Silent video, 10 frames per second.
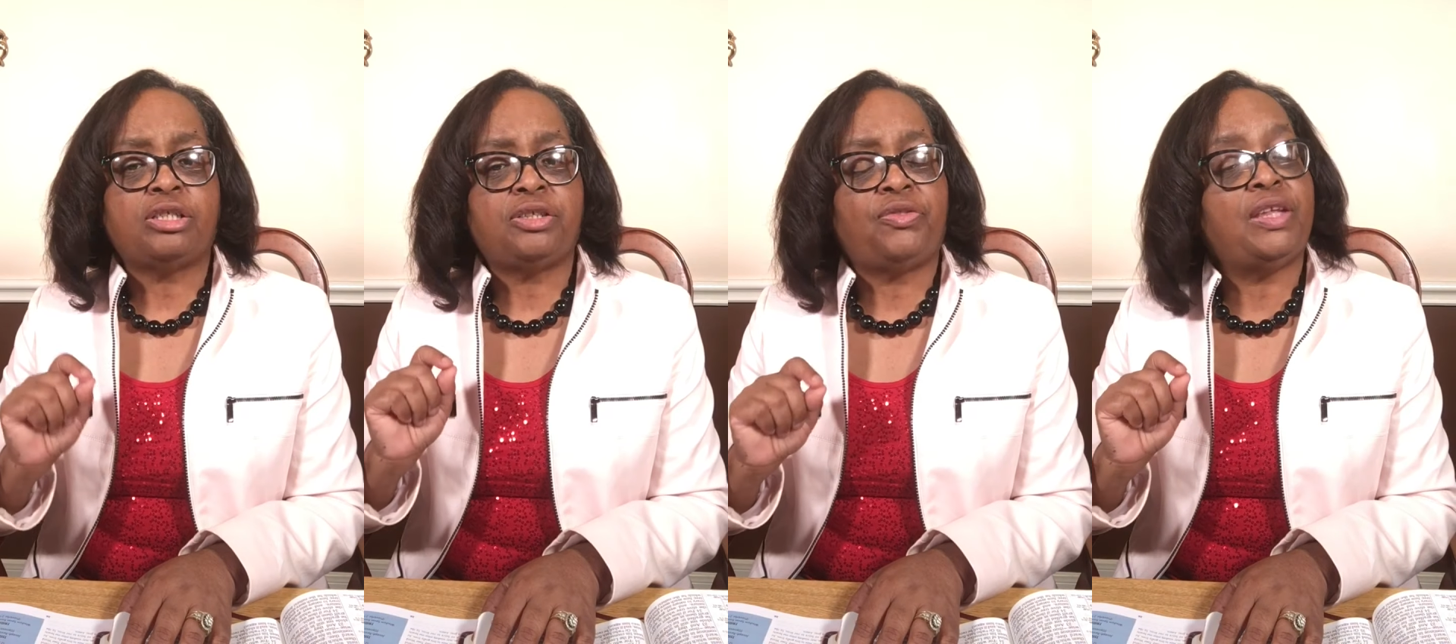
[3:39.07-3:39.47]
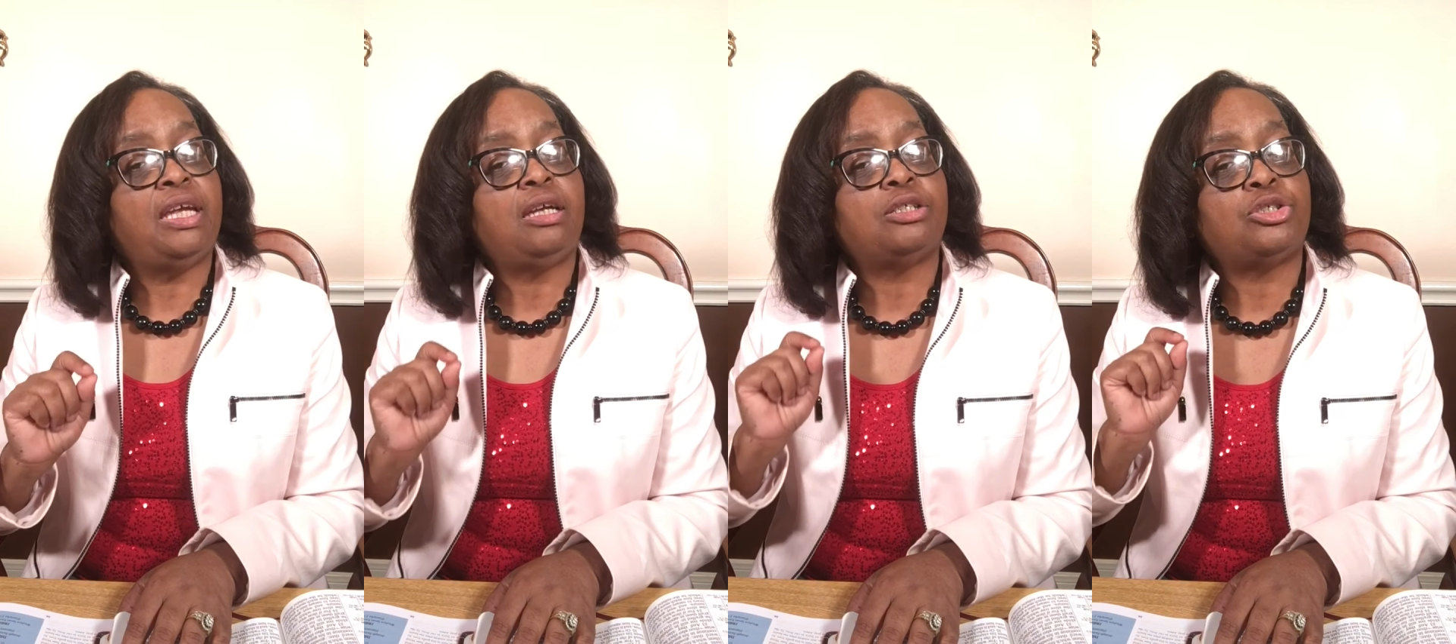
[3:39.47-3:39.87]
to
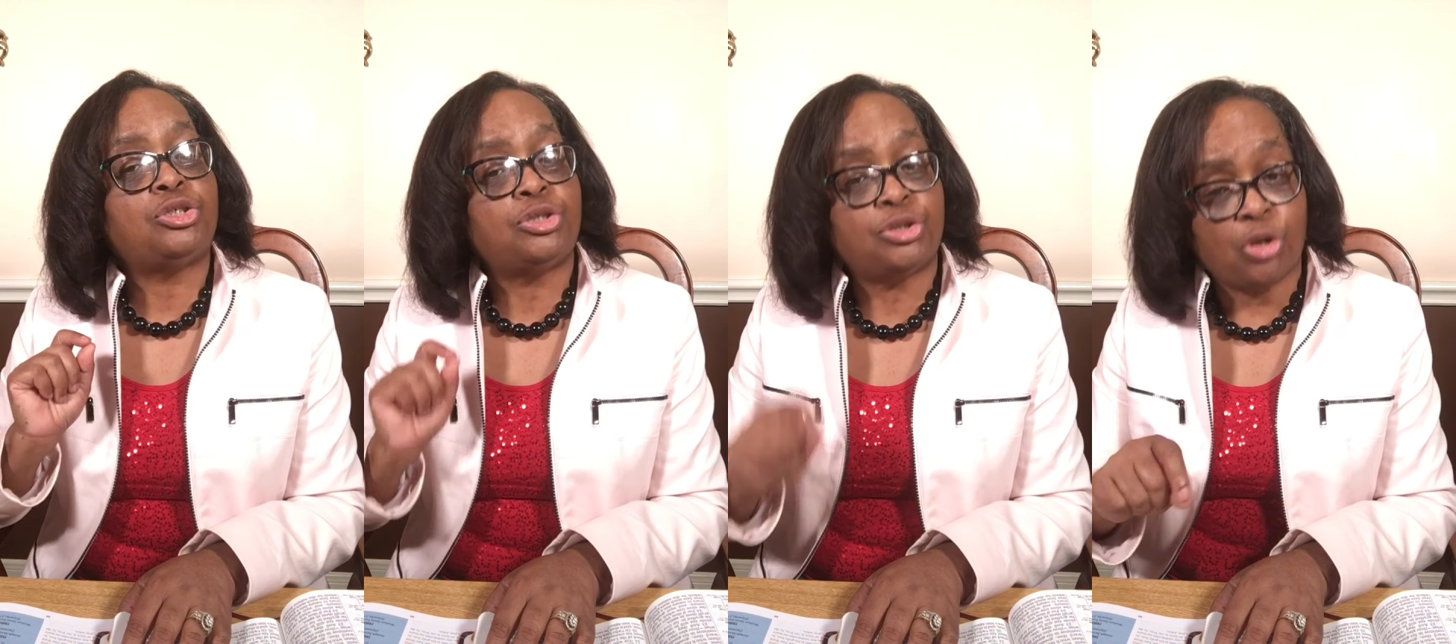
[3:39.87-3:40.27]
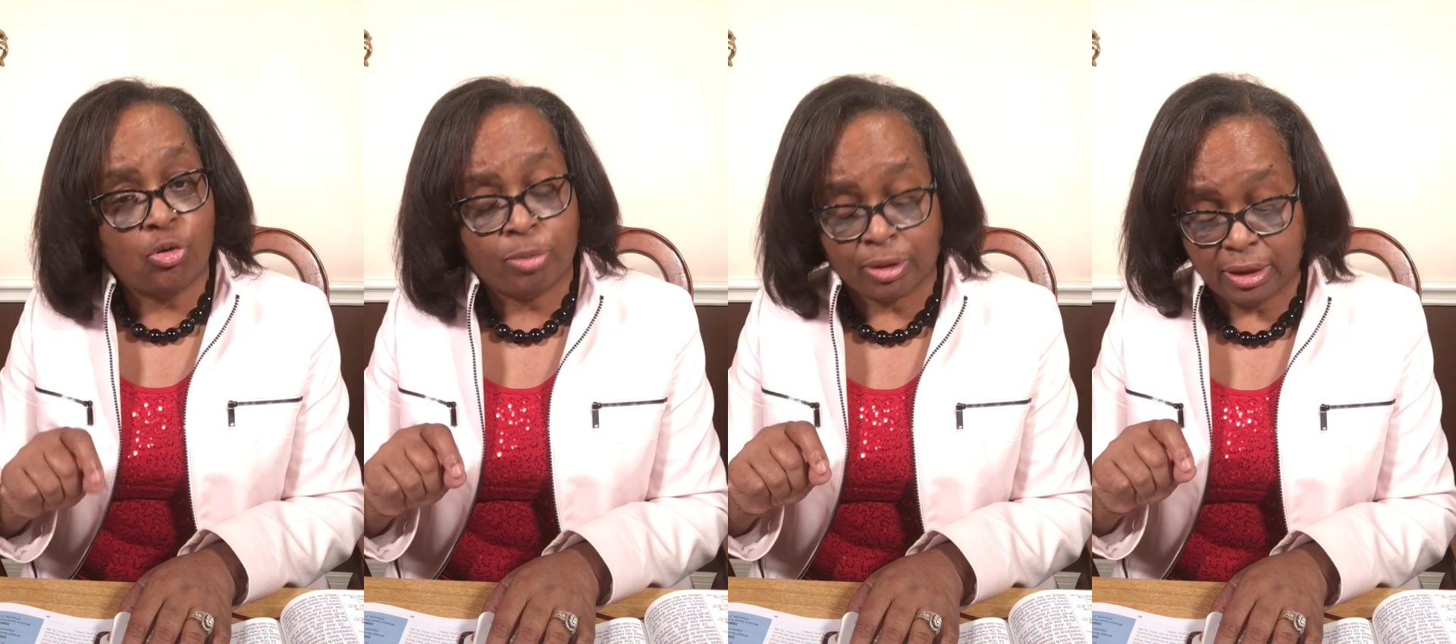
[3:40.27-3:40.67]
think
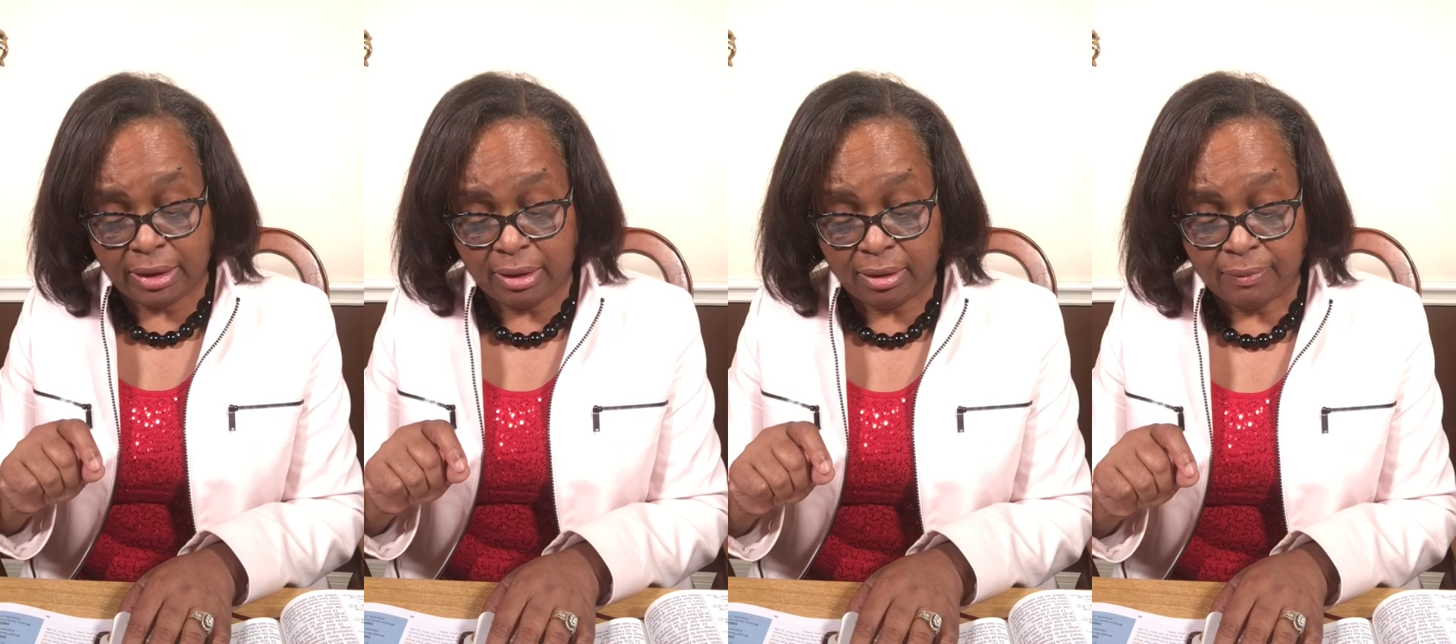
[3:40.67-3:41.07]
soberly,